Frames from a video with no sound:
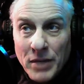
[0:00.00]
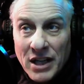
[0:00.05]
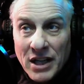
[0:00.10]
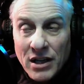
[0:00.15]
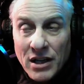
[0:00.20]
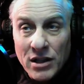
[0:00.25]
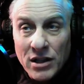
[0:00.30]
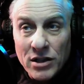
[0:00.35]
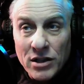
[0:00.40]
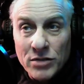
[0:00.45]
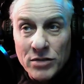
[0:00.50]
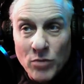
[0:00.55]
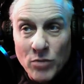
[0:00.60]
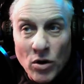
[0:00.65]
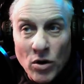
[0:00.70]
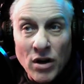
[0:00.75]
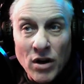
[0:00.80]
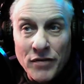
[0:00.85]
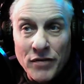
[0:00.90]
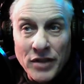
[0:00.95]
Because
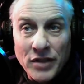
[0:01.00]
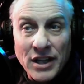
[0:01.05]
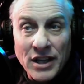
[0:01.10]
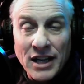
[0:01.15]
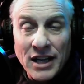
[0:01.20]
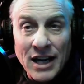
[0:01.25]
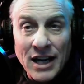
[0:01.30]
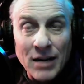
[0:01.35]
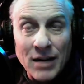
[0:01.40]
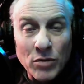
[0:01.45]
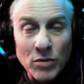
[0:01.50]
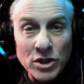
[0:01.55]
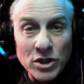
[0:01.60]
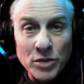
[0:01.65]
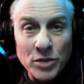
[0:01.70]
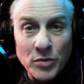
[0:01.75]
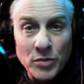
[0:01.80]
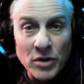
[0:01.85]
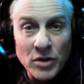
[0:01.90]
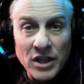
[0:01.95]
more often than not,
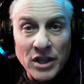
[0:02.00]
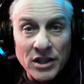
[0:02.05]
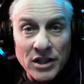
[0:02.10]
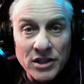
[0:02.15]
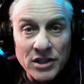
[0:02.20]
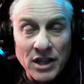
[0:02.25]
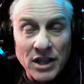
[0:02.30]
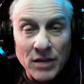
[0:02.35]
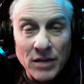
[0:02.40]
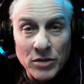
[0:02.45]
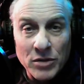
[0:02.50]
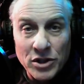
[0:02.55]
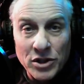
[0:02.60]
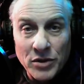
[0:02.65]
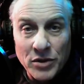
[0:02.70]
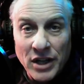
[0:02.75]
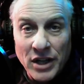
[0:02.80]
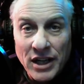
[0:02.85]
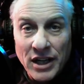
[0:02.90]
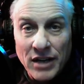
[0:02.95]
what you put in is not
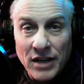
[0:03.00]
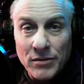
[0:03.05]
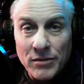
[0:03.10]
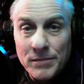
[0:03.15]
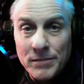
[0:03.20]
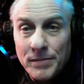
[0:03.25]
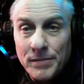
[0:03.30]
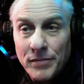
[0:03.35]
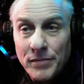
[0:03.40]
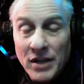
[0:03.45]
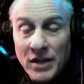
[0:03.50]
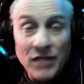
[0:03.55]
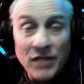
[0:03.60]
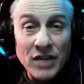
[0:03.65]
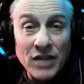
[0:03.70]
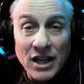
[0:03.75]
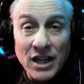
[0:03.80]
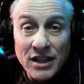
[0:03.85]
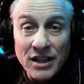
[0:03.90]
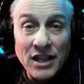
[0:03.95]
what you get out.
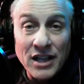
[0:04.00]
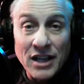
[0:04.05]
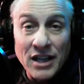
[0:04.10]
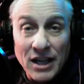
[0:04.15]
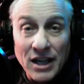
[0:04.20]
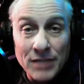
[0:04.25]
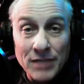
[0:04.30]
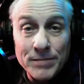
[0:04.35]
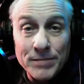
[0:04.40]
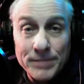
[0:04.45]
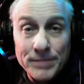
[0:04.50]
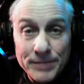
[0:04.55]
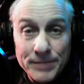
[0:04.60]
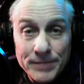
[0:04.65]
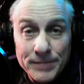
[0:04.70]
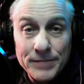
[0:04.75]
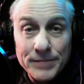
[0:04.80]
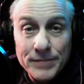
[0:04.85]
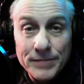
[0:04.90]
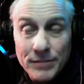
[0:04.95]
Even on the Anon,
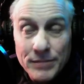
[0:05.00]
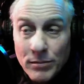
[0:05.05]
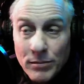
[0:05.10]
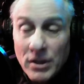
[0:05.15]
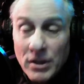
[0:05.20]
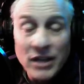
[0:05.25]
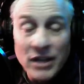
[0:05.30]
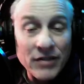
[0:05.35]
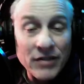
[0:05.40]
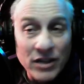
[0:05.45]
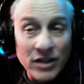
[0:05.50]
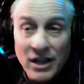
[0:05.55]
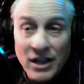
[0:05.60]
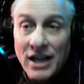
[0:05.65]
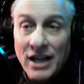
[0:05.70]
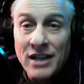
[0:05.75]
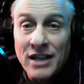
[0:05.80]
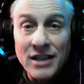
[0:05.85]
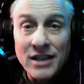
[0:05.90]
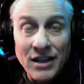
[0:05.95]
believe it or
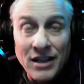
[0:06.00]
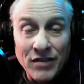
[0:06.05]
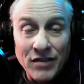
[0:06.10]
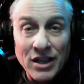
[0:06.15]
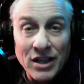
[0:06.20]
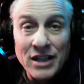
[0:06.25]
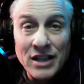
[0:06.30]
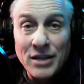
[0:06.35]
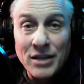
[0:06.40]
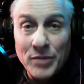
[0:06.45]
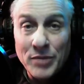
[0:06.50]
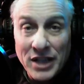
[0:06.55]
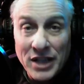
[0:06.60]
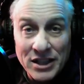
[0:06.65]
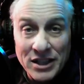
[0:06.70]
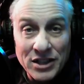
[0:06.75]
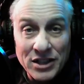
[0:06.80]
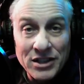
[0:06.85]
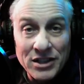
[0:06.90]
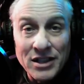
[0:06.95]
not, even on the
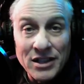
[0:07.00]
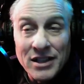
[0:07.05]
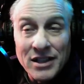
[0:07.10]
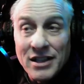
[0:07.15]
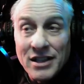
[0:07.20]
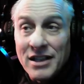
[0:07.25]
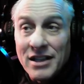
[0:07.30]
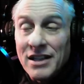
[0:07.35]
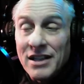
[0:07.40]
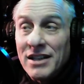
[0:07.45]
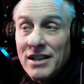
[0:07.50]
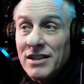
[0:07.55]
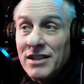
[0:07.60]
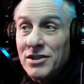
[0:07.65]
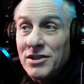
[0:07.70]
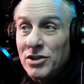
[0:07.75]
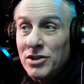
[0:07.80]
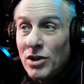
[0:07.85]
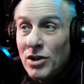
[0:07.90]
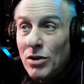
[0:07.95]
Apaches.
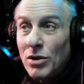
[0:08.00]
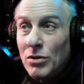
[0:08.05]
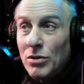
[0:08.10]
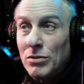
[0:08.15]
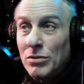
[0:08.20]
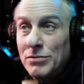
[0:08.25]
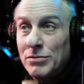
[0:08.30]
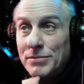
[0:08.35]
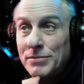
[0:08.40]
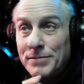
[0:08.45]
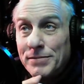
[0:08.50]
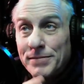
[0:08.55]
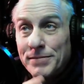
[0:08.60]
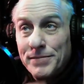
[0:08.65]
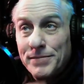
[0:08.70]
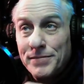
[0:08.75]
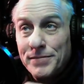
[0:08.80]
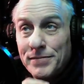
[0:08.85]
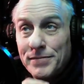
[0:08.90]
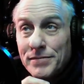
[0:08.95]
So,
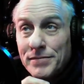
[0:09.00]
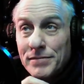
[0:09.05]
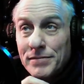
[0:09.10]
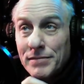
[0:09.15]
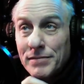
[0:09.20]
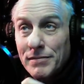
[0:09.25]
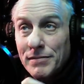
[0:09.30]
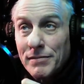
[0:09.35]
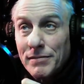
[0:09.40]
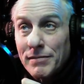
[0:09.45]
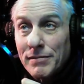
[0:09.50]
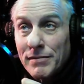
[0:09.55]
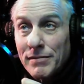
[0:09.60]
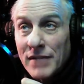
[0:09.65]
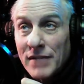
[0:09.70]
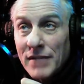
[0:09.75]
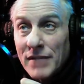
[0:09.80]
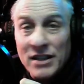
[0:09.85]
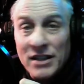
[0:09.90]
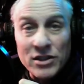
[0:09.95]

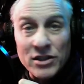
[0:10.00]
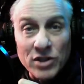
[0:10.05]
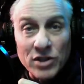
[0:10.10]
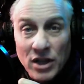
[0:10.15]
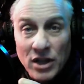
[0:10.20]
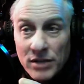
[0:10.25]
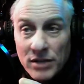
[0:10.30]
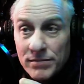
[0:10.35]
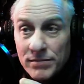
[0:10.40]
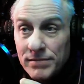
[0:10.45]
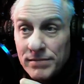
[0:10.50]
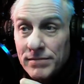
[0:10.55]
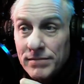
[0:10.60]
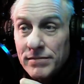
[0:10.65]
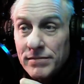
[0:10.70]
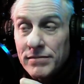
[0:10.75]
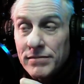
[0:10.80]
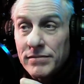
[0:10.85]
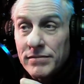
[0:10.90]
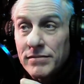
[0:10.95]
and the Sun,
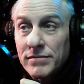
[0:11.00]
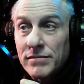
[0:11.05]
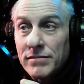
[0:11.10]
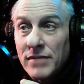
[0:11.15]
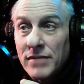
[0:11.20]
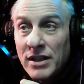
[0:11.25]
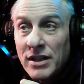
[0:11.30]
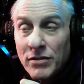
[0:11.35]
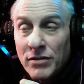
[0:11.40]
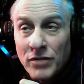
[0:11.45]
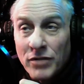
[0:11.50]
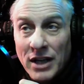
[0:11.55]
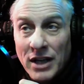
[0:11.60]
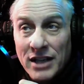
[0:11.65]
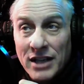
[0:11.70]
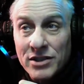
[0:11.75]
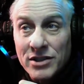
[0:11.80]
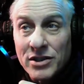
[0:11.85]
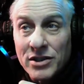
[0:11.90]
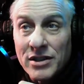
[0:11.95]
and the
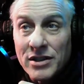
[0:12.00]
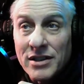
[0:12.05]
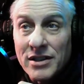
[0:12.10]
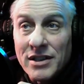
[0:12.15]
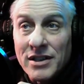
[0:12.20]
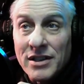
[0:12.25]
Flex.